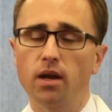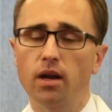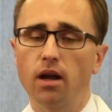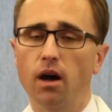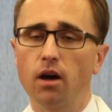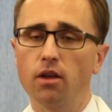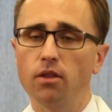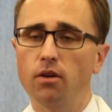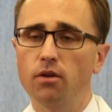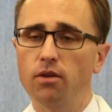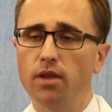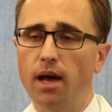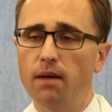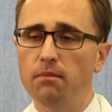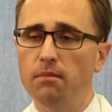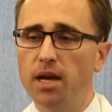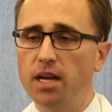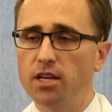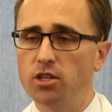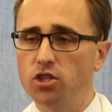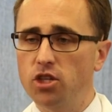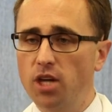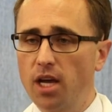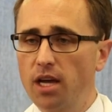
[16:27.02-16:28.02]
And although that
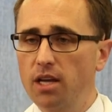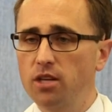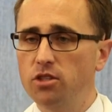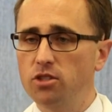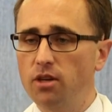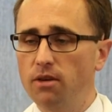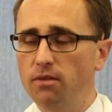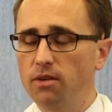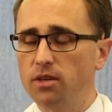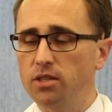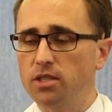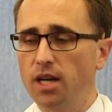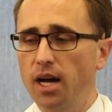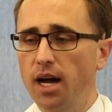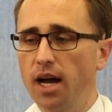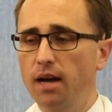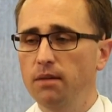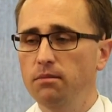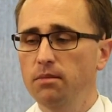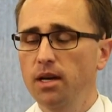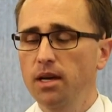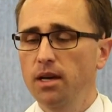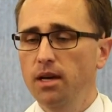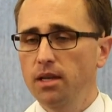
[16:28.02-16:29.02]
may change over
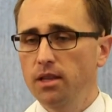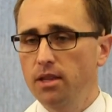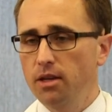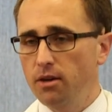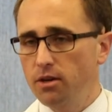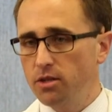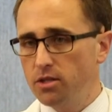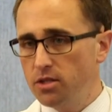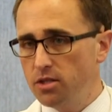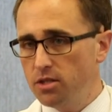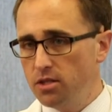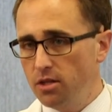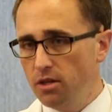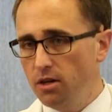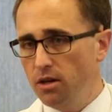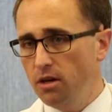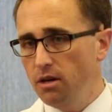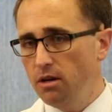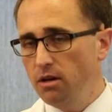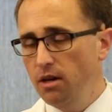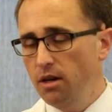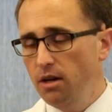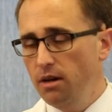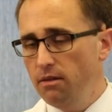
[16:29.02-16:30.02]
time, there are
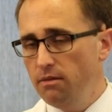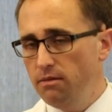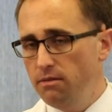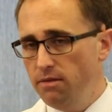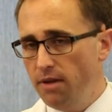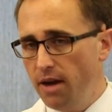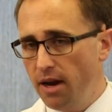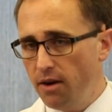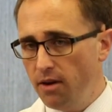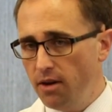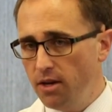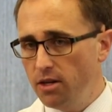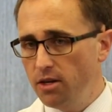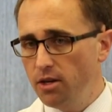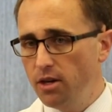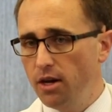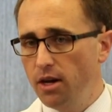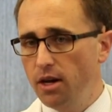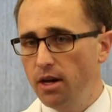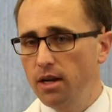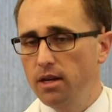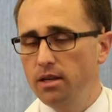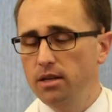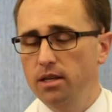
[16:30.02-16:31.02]
still very
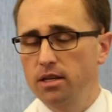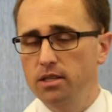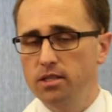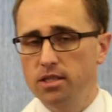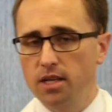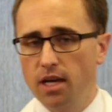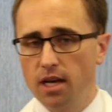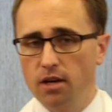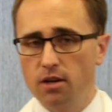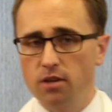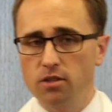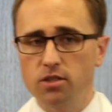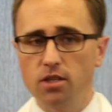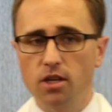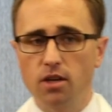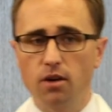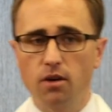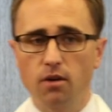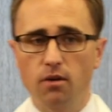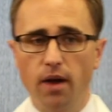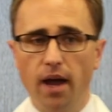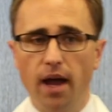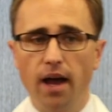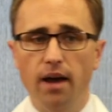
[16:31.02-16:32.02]
good centers that
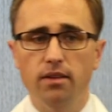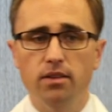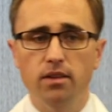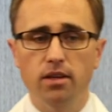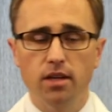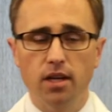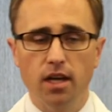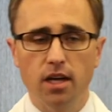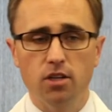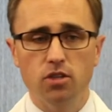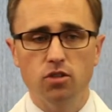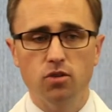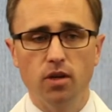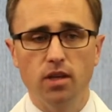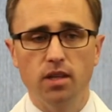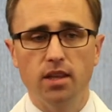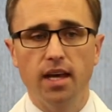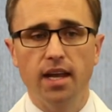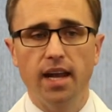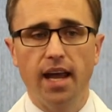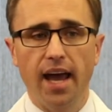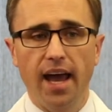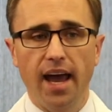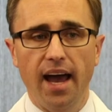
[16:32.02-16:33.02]
are around the country
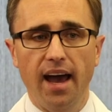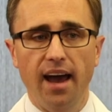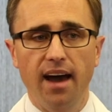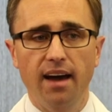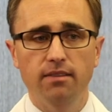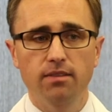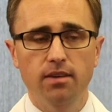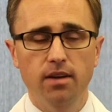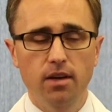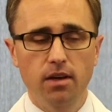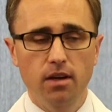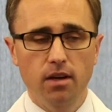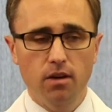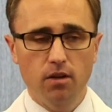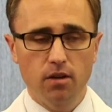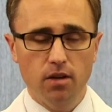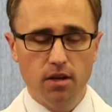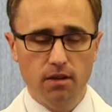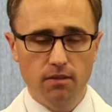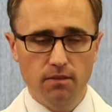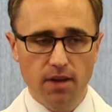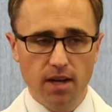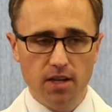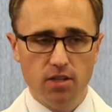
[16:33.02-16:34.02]
that have
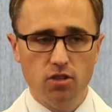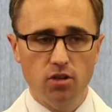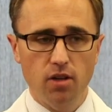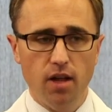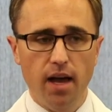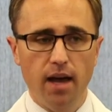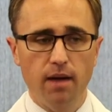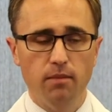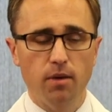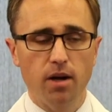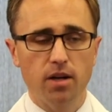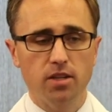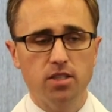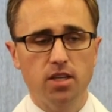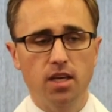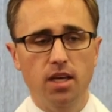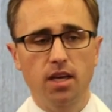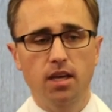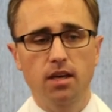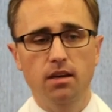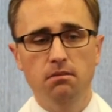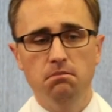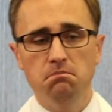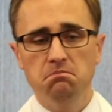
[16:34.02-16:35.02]
conventional
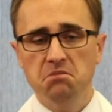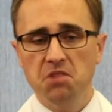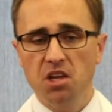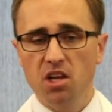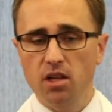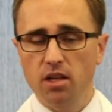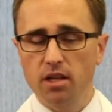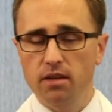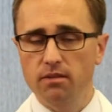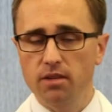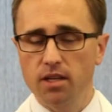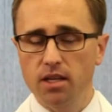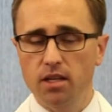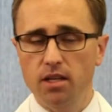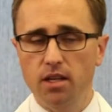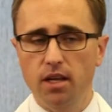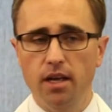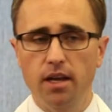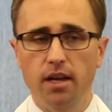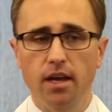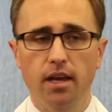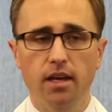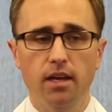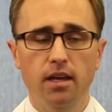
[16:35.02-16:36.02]
IMRT Cleveland
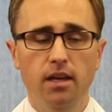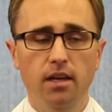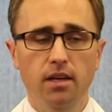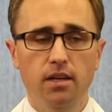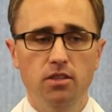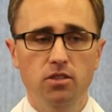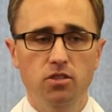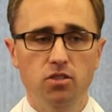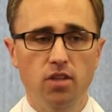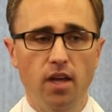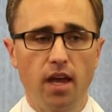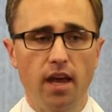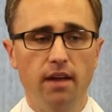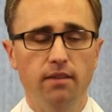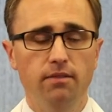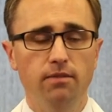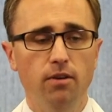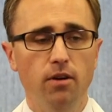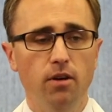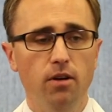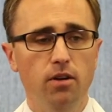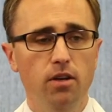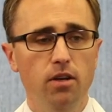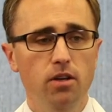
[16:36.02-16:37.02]
Clinic,
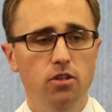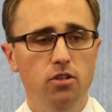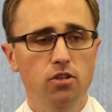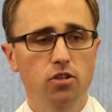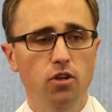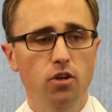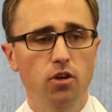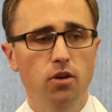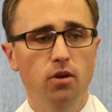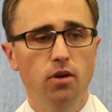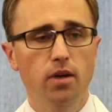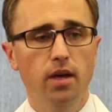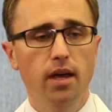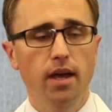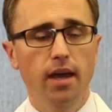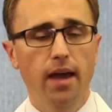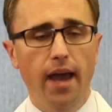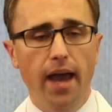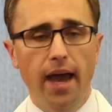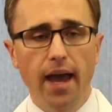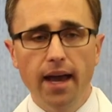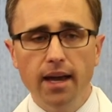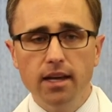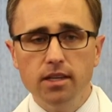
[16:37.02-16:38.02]
Stanford, Duke,
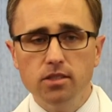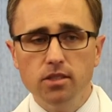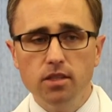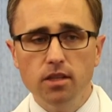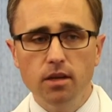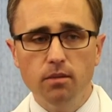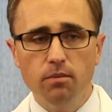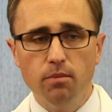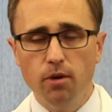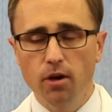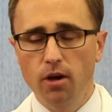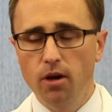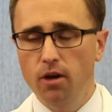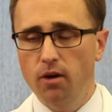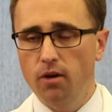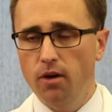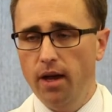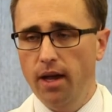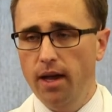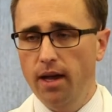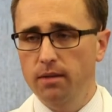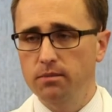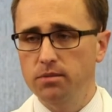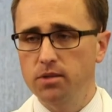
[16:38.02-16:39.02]
excellent
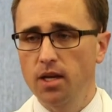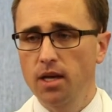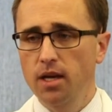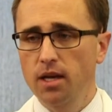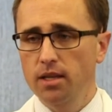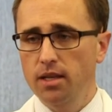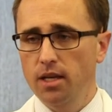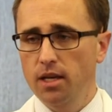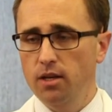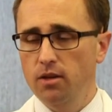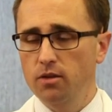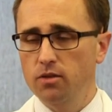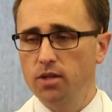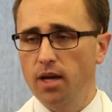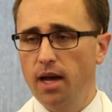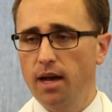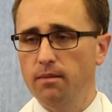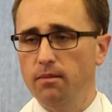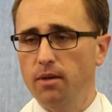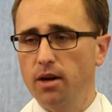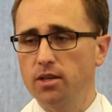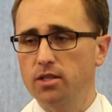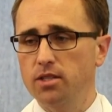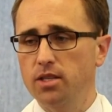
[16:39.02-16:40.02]
programs that use
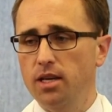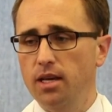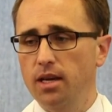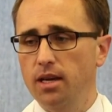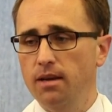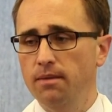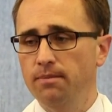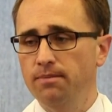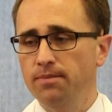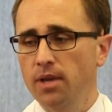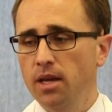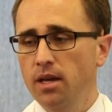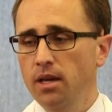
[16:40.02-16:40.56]
IMRT.